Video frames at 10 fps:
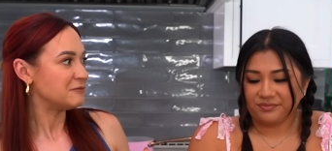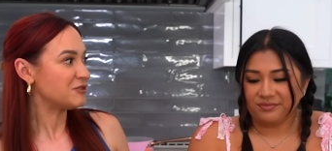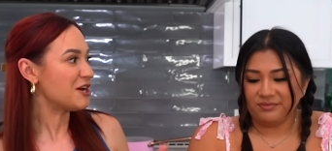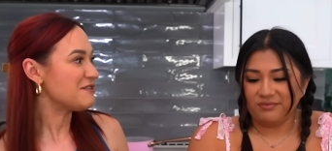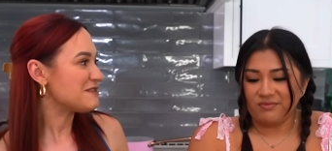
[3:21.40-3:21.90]
Speaker 1: even
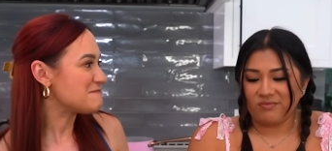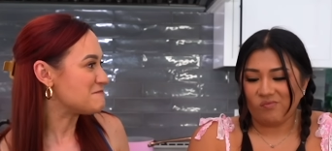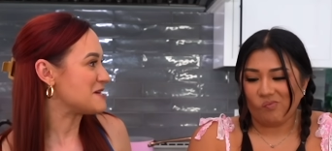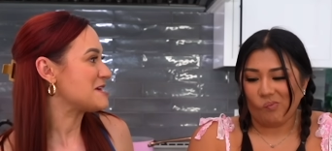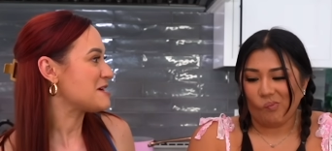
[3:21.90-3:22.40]
a
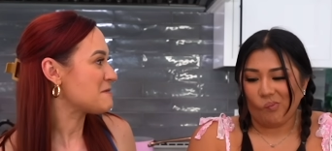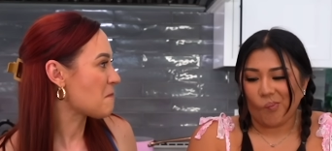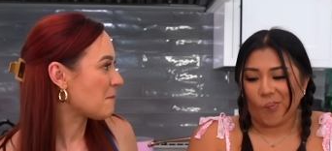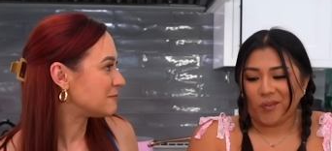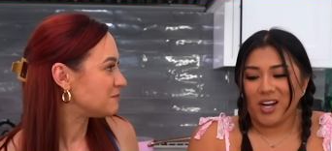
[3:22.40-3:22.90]
B?
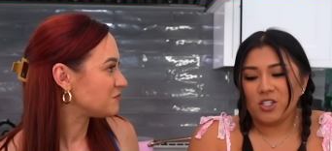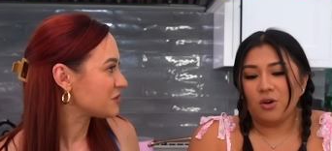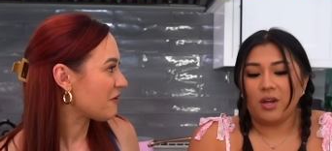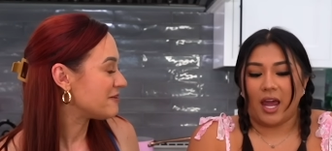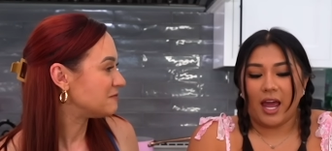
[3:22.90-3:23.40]

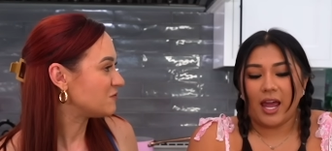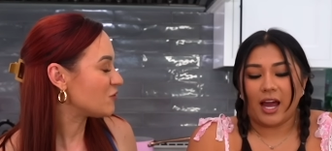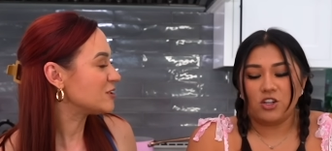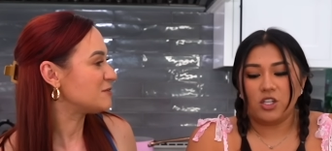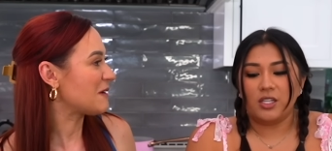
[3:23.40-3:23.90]
It's
Speaker 2: okay.
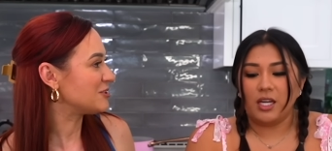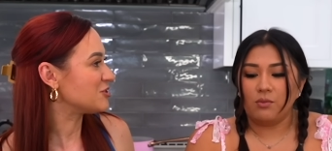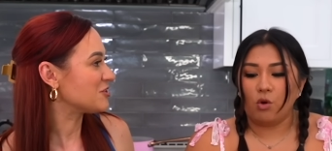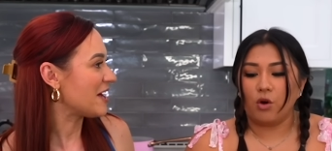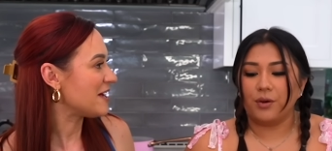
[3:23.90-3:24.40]
I just need
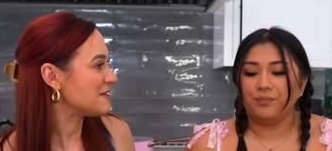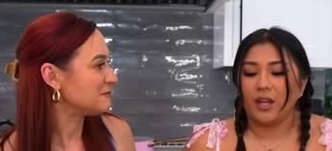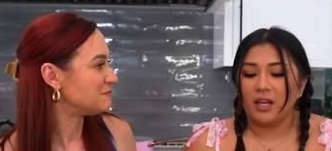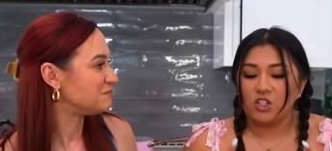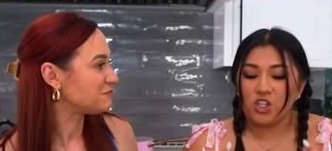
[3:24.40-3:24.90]

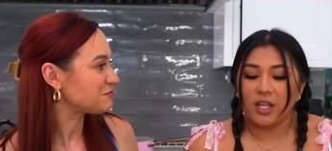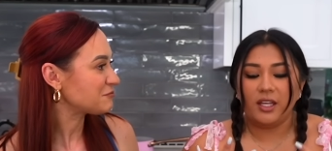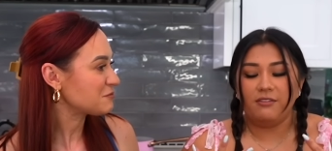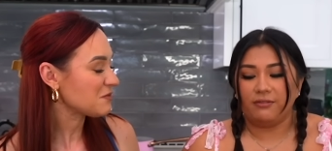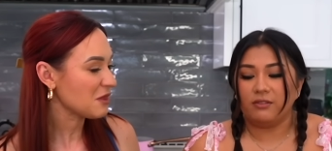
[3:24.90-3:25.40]

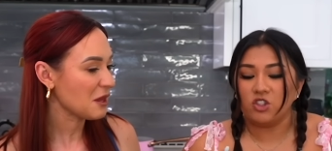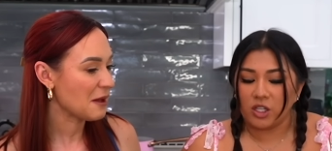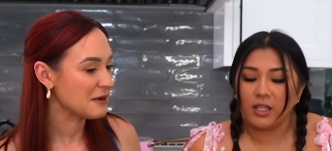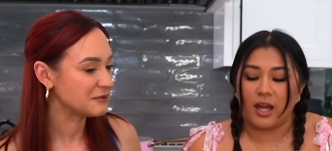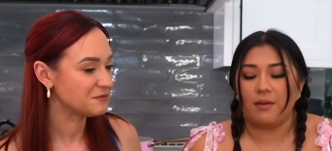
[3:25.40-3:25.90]
more
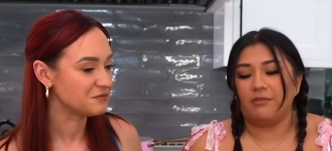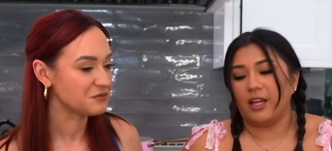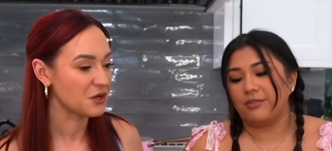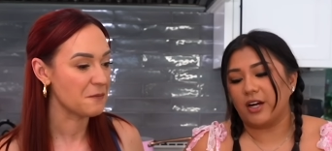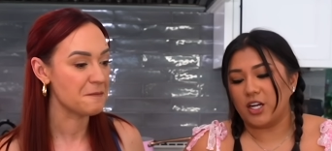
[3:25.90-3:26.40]
chili lime
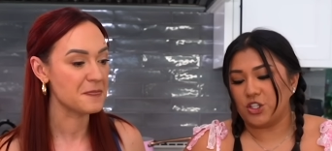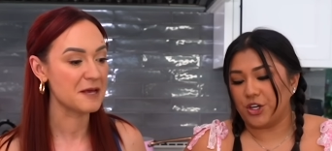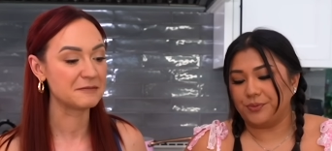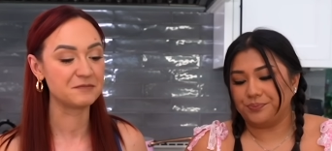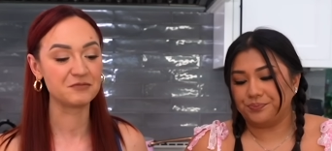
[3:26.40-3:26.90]
flavor. I do.